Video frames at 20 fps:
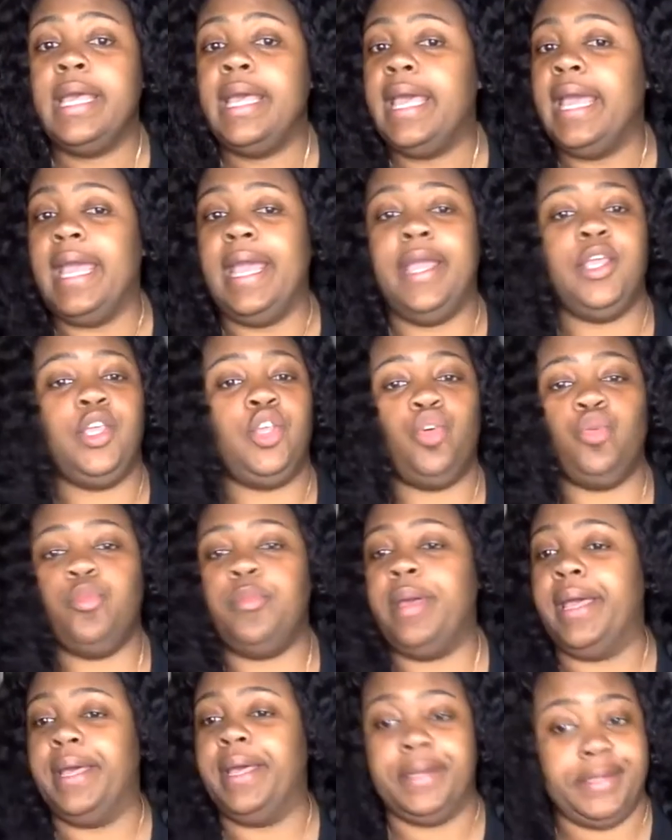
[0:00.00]
and you
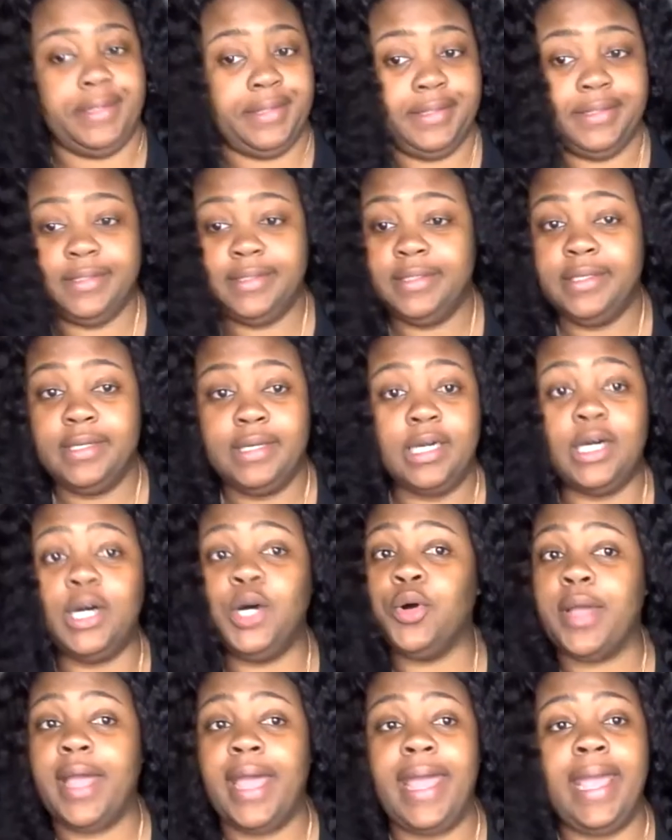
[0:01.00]
better.
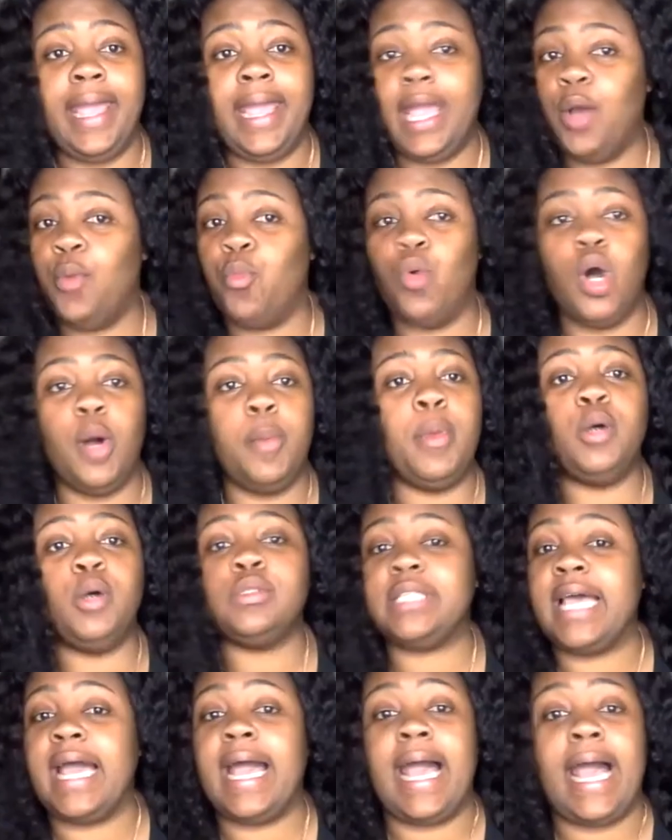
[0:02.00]
Okay, and one more
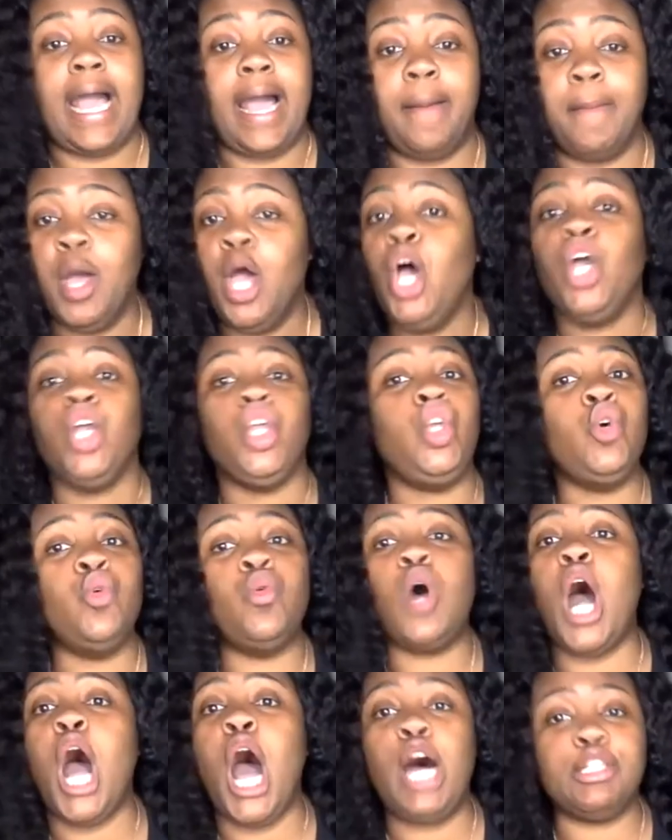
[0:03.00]
time. You
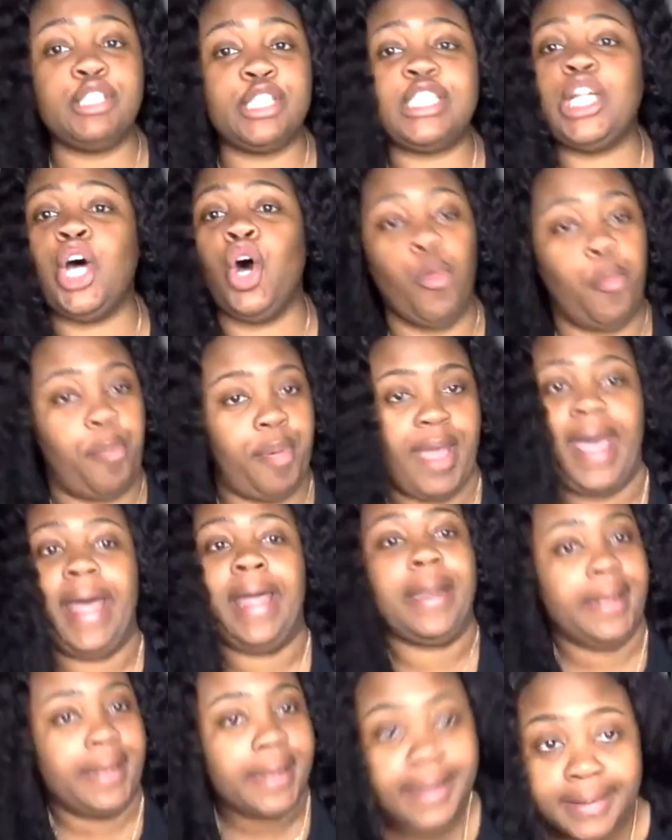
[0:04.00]
also
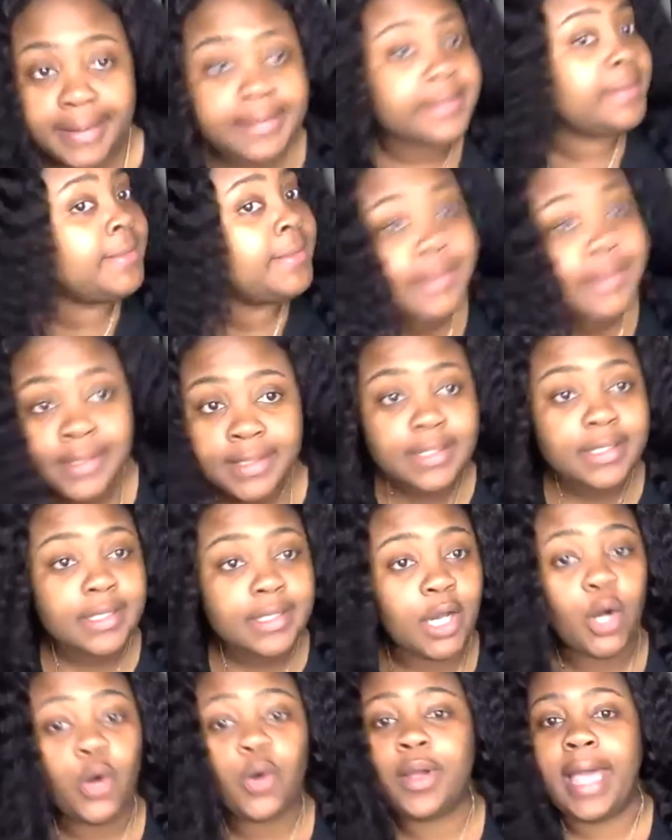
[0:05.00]
better.
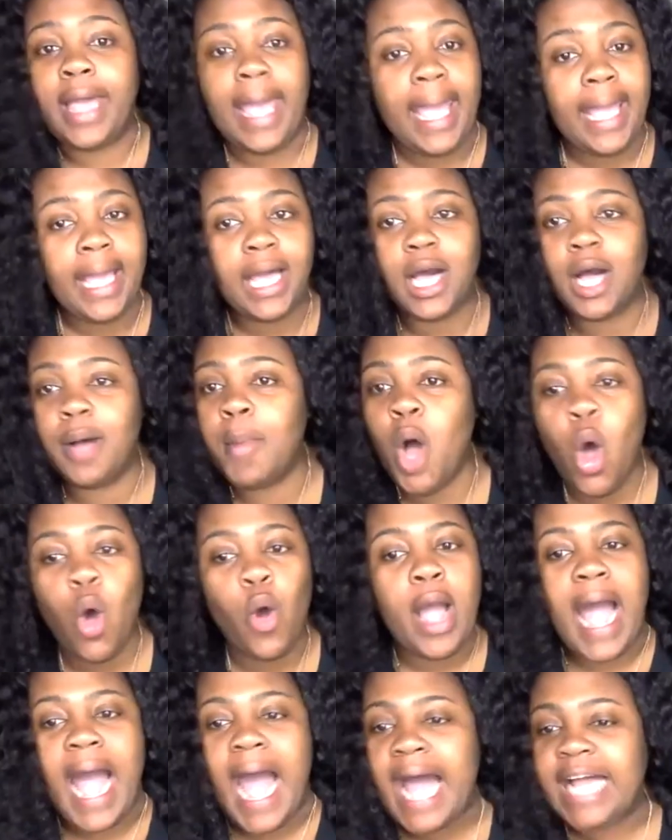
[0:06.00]
Okay, come on,
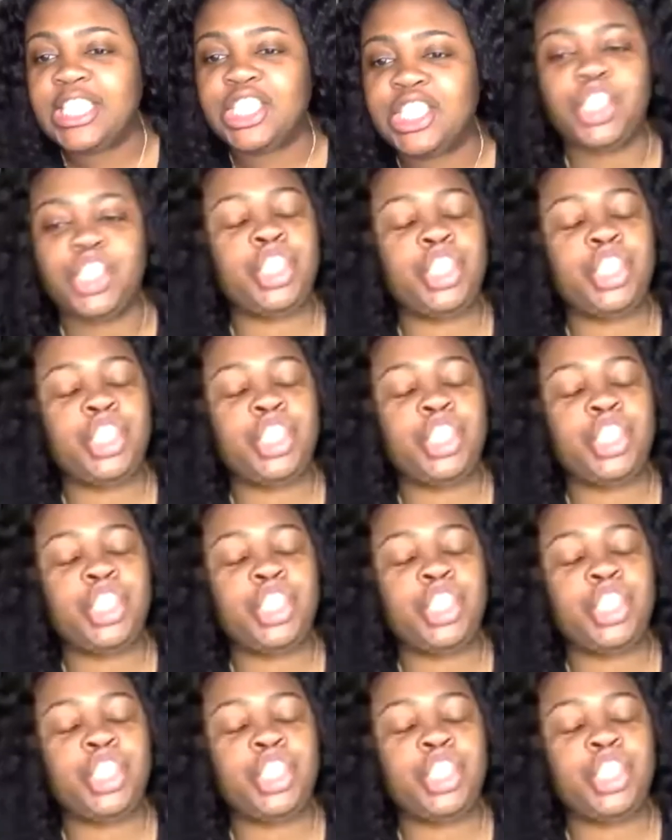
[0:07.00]
God's